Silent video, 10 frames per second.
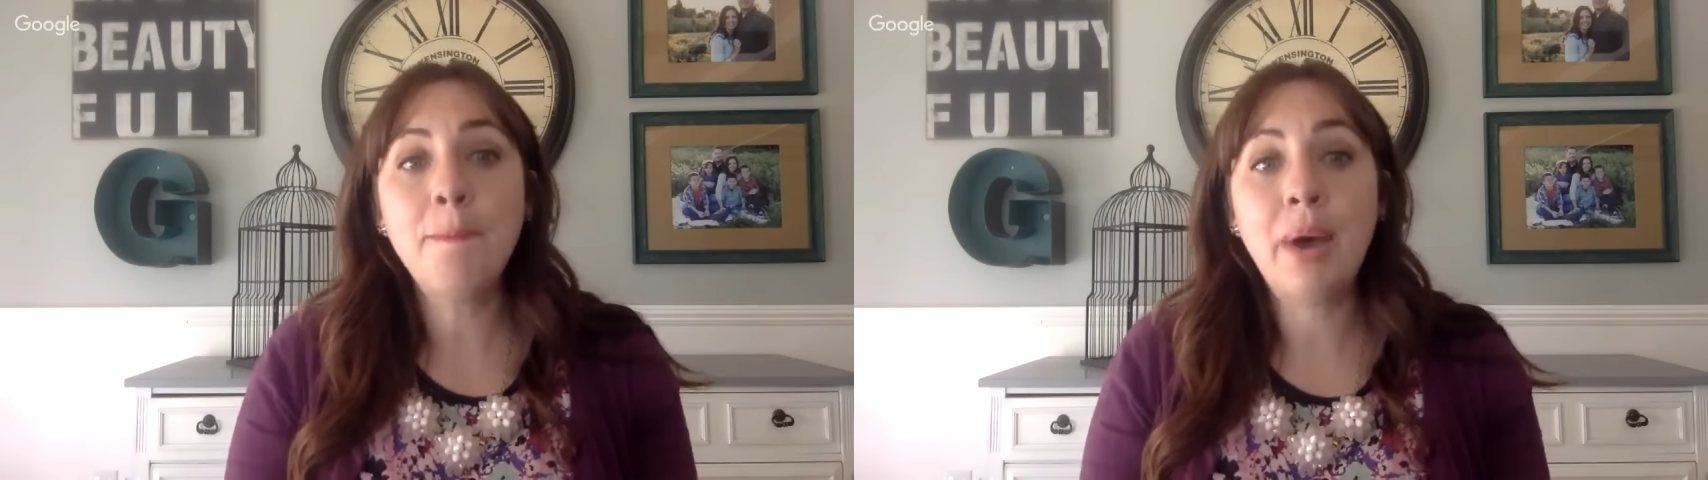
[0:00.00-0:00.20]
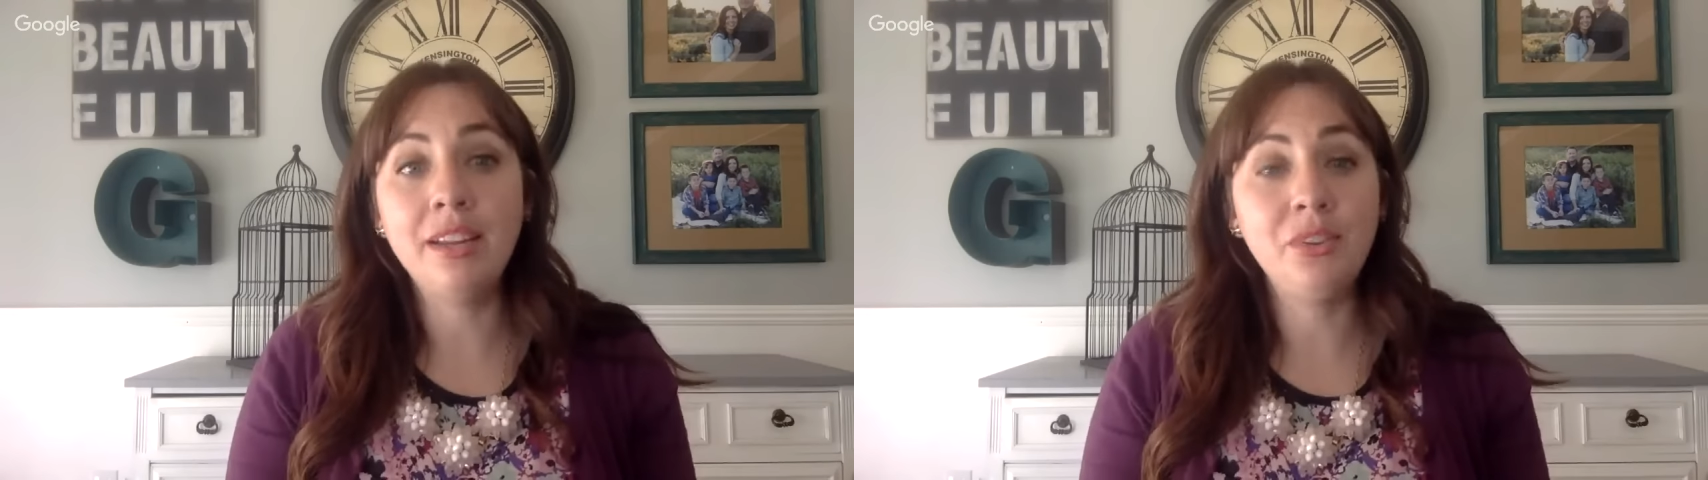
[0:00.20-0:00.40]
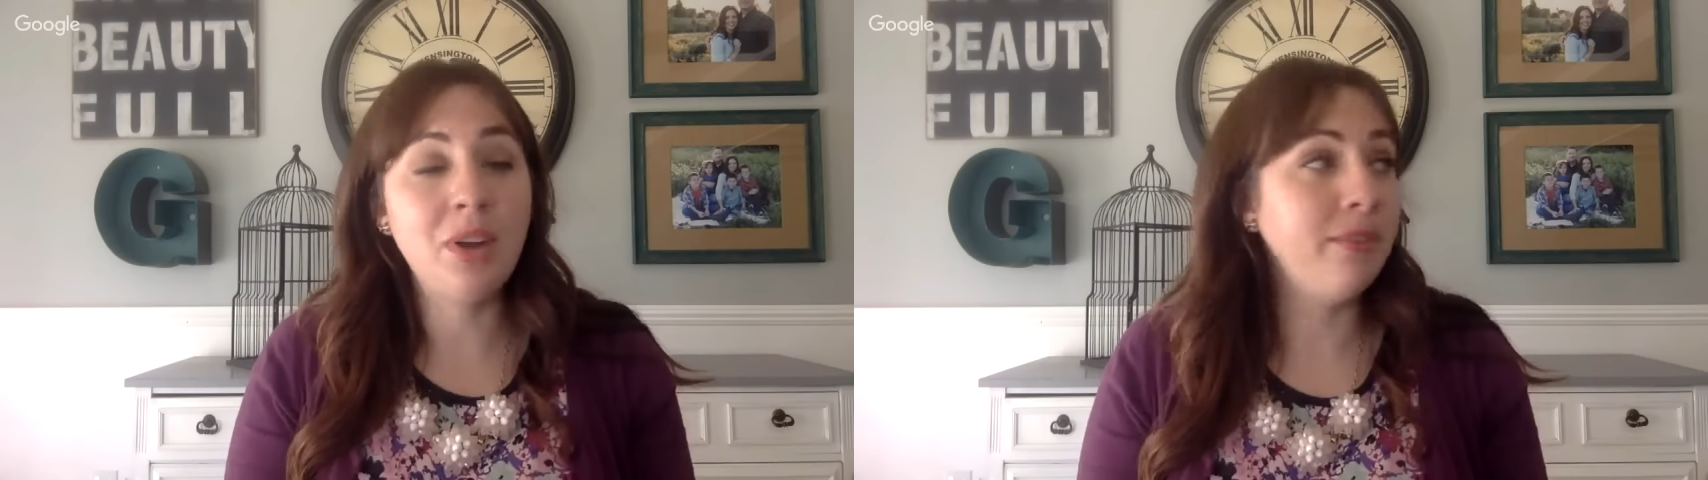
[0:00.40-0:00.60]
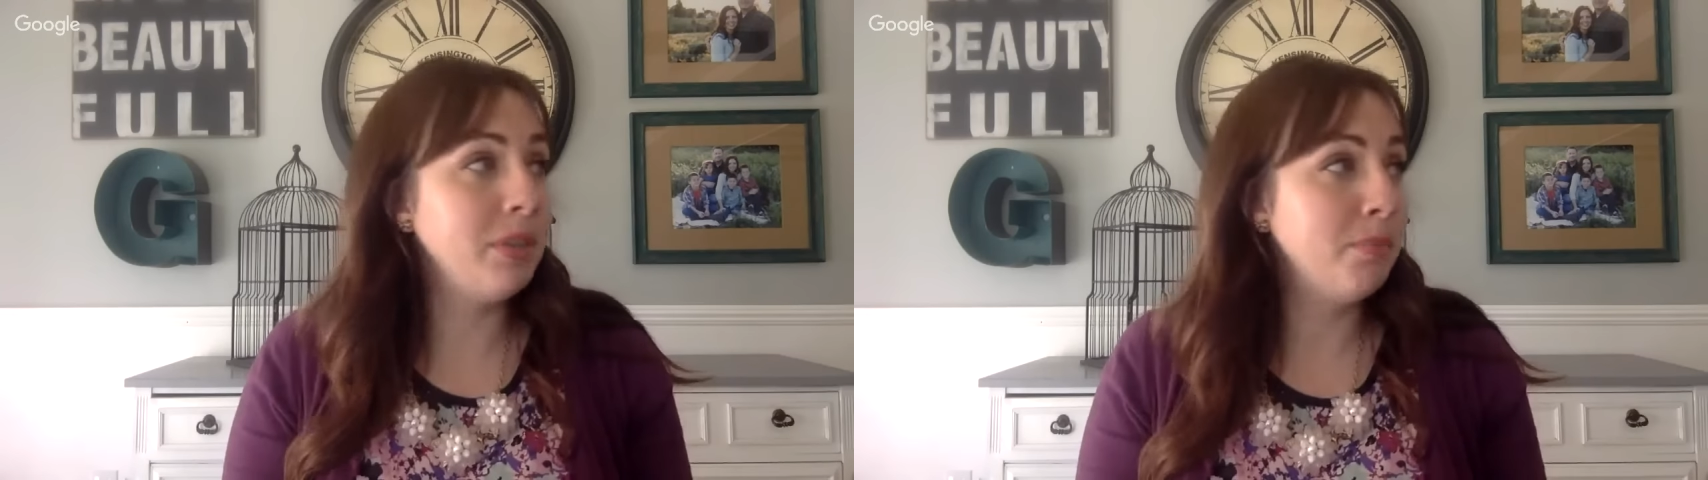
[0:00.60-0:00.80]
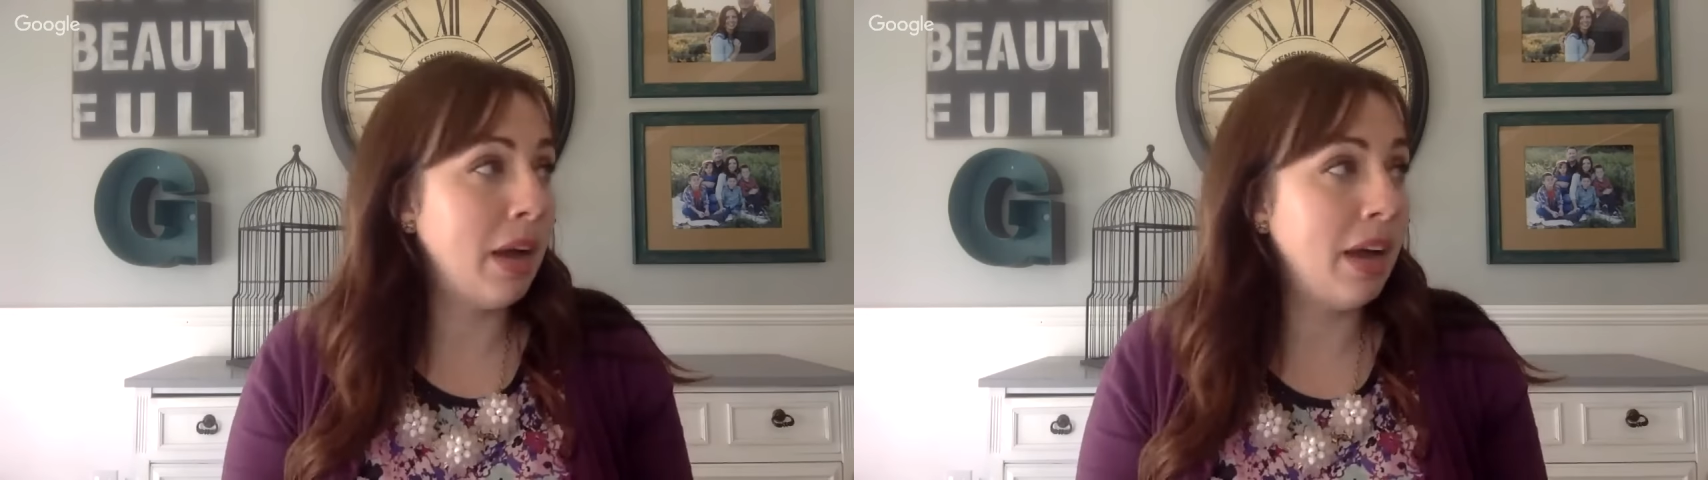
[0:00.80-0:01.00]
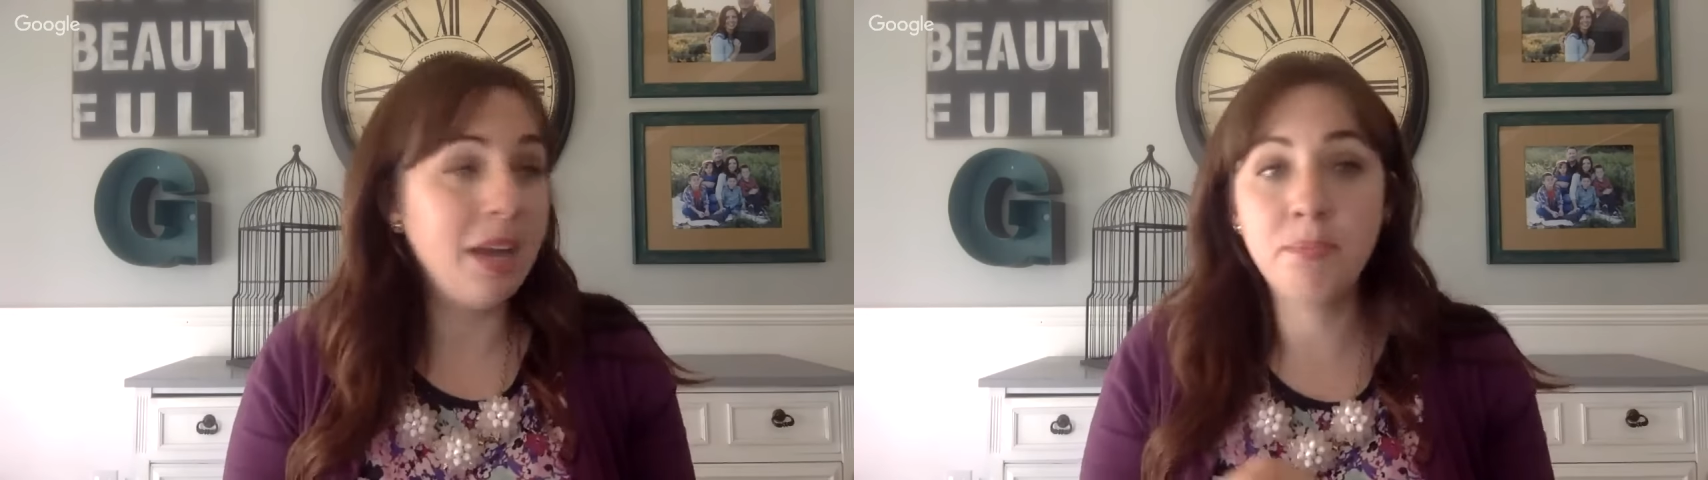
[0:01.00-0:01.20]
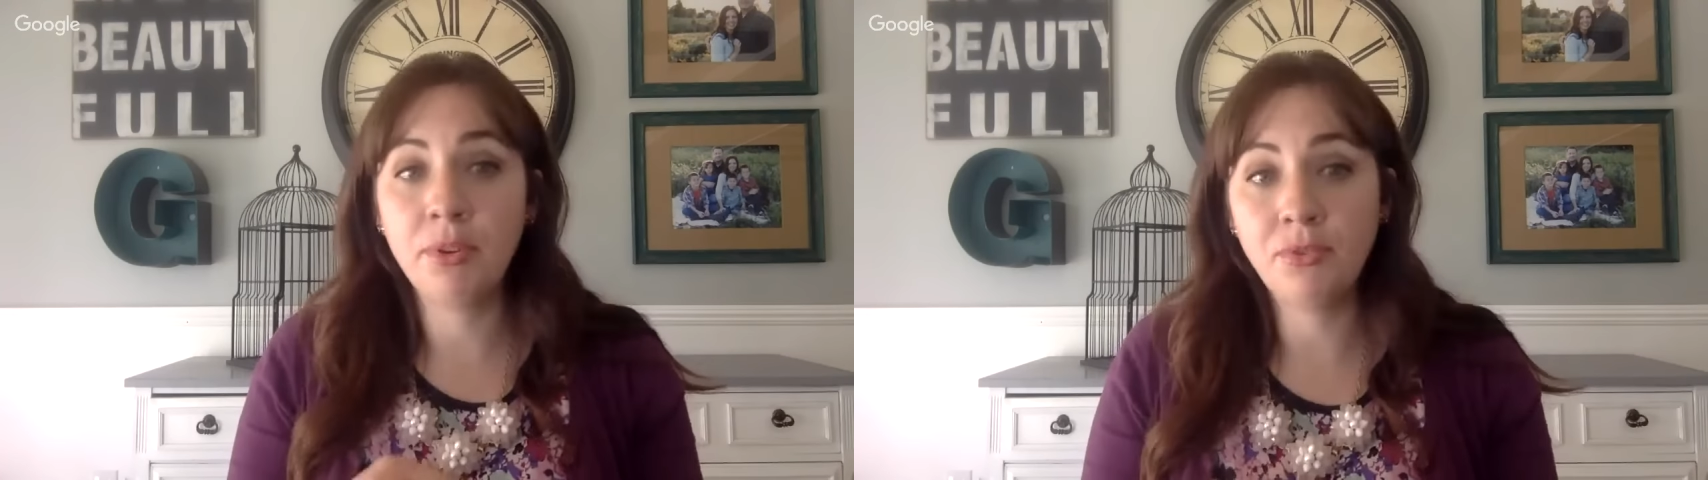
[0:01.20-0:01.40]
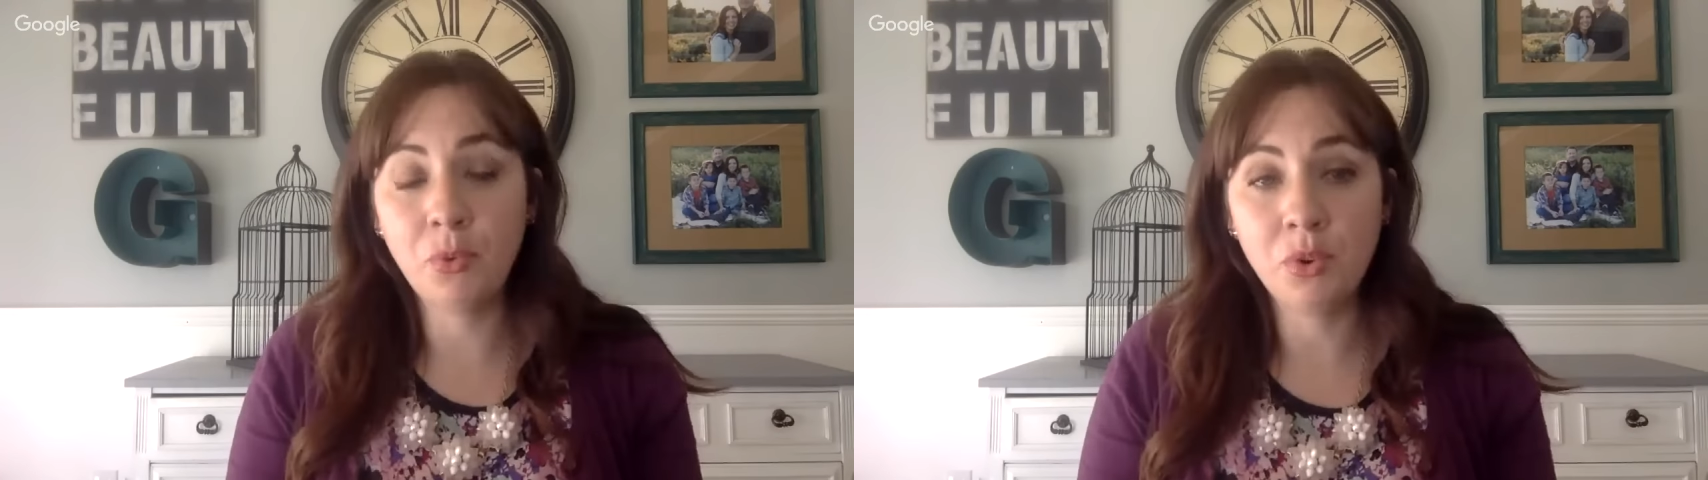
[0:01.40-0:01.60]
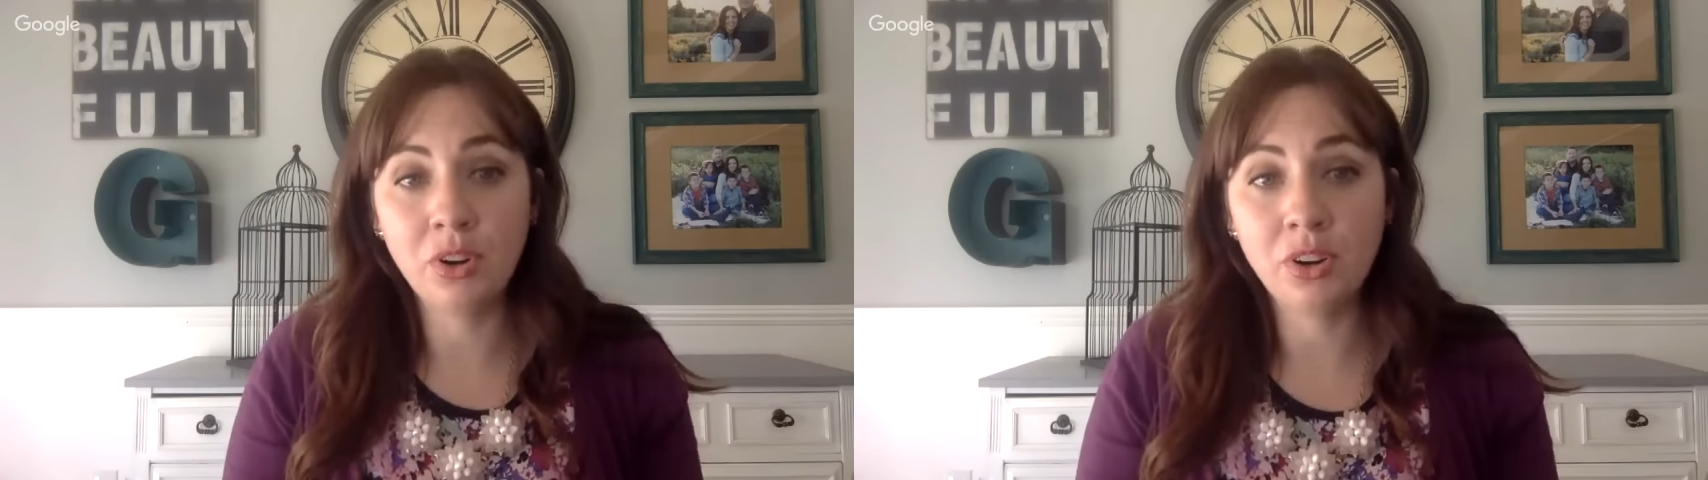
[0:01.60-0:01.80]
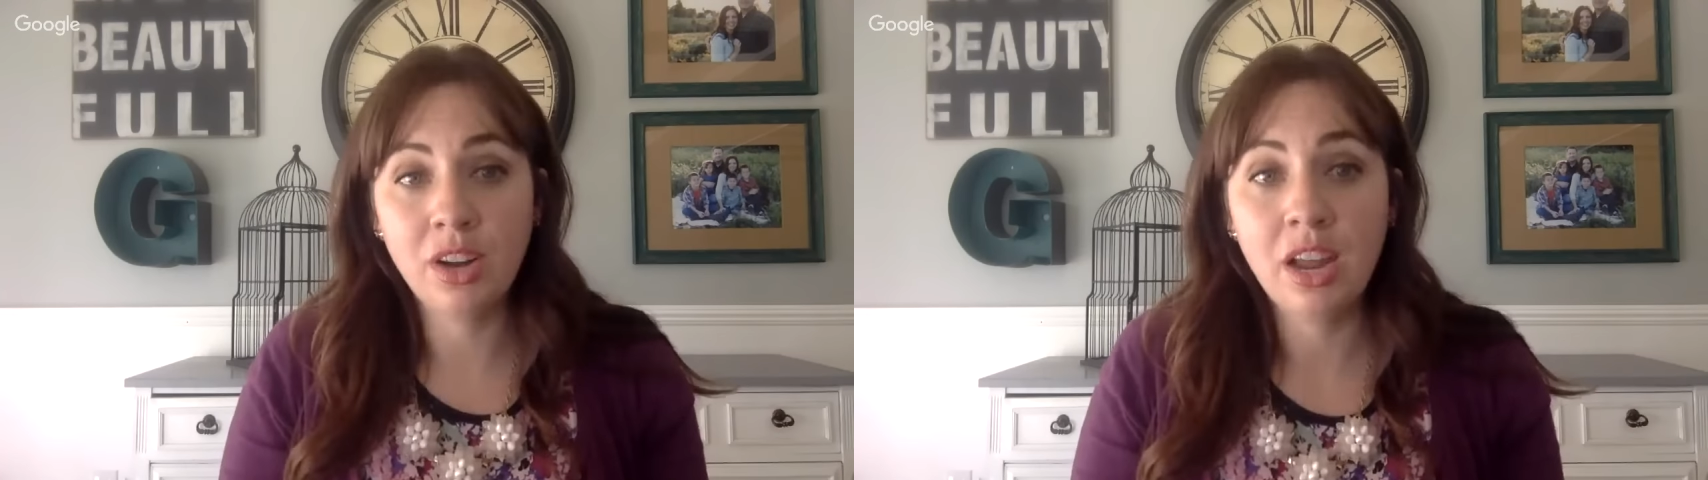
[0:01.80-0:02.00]
But you have to buy
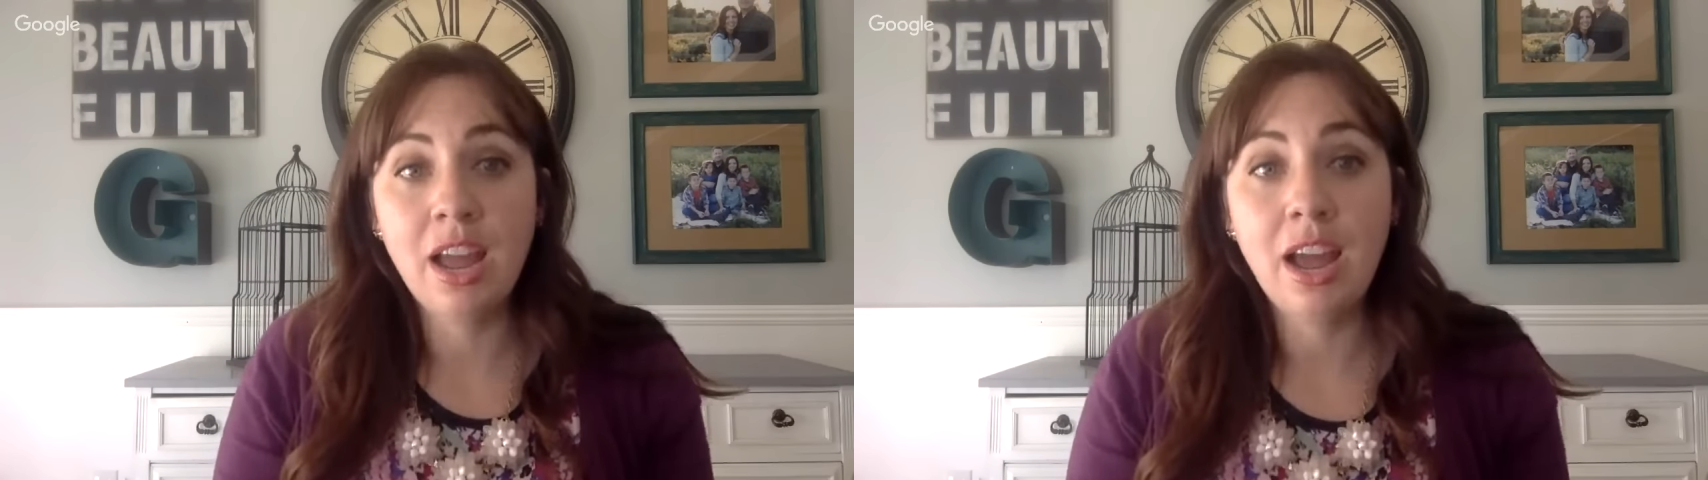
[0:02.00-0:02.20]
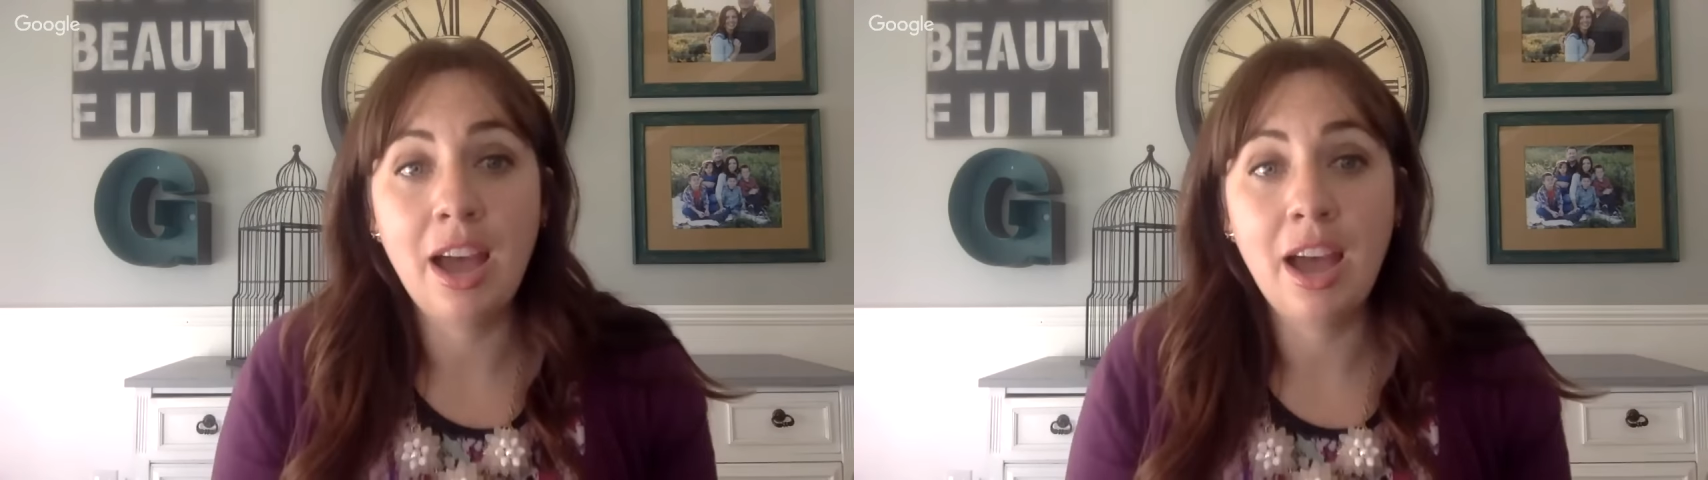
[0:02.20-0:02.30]
before